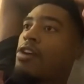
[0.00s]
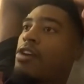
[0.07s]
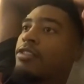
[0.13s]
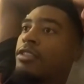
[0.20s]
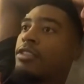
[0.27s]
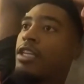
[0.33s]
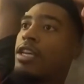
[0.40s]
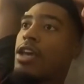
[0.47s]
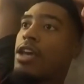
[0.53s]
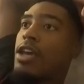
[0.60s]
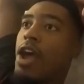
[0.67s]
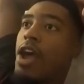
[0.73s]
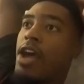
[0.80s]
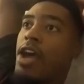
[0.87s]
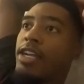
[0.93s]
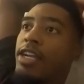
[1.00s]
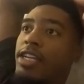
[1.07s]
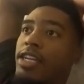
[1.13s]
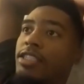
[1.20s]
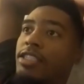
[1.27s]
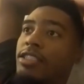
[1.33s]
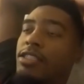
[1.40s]
Yeah, I
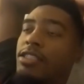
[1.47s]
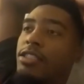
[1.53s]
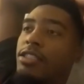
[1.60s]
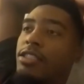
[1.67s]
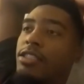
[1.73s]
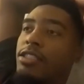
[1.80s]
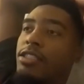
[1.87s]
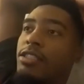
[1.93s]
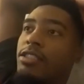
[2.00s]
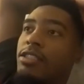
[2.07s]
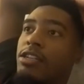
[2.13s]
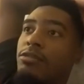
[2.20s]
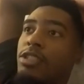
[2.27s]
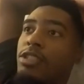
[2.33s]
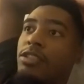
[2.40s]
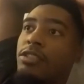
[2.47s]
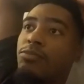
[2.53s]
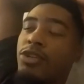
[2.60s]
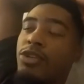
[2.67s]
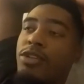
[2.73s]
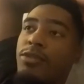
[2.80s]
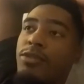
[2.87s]
guess it was
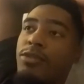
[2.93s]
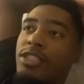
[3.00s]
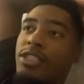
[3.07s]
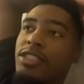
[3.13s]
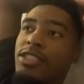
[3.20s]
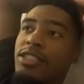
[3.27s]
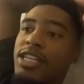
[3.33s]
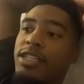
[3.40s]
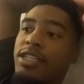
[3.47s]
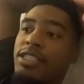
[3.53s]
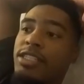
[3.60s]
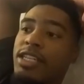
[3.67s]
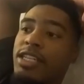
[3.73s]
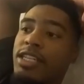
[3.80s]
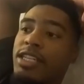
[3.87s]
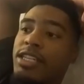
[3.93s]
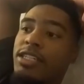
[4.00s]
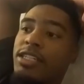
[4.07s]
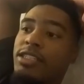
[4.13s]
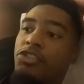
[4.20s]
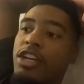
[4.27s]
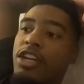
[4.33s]
pretty much the same thing as Ed's. You
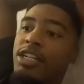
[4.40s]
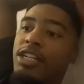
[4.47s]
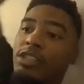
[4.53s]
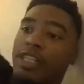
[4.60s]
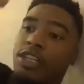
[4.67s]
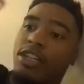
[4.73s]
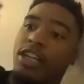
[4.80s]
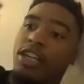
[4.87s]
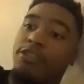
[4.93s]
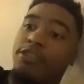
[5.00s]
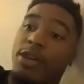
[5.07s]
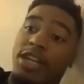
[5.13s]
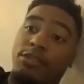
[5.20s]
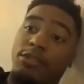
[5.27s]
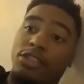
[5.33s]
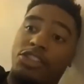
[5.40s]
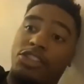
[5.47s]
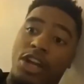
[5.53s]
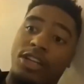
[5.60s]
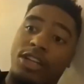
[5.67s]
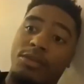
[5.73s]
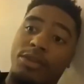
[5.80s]
know, everybody was there. Everybody
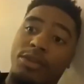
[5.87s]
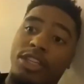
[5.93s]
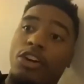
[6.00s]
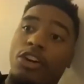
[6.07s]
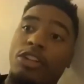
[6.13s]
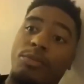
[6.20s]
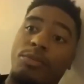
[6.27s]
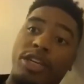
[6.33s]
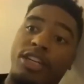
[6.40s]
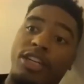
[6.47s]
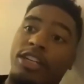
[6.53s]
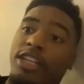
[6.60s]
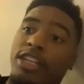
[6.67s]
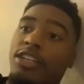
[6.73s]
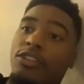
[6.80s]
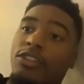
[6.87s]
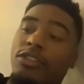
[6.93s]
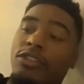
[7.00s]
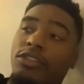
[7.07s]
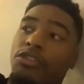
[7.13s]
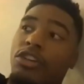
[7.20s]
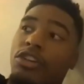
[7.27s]
was trying to be
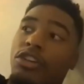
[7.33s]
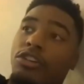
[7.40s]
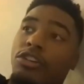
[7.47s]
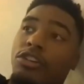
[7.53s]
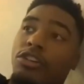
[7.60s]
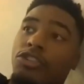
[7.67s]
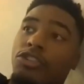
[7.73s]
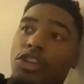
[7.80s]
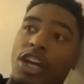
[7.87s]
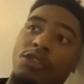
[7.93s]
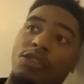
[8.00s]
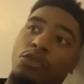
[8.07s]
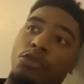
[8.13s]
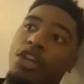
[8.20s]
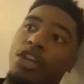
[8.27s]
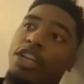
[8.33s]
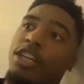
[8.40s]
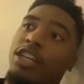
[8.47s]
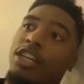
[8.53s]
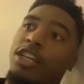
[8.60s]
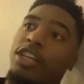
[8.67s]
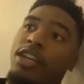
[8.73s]
All-American or, you know, try to win it.
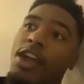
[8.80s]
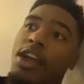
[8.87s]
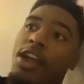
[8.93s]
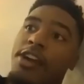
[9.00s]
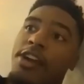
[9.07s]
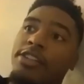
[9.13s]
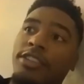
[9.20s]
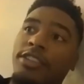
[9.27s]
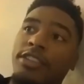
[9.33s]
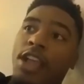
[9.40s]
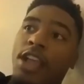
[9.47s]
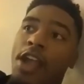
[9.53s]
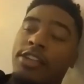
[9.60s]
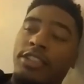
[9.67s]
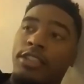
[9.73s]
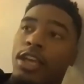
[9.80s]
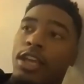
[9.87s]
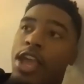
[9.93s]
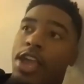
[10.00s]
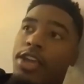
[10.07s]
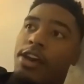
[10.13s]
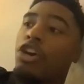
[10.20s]
And
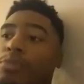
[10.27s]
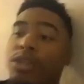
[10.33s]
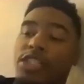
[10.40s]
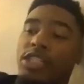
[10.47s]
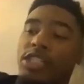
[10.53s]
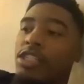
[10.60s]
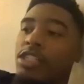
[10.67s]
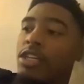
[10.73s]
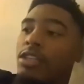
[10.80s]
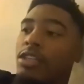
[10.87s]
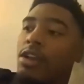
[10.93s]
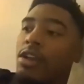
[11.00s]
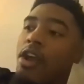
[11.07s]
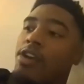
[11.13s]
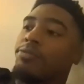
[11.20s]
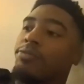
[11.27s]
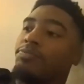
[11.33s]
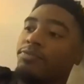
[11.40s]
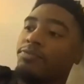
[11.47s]
we all pushed each other.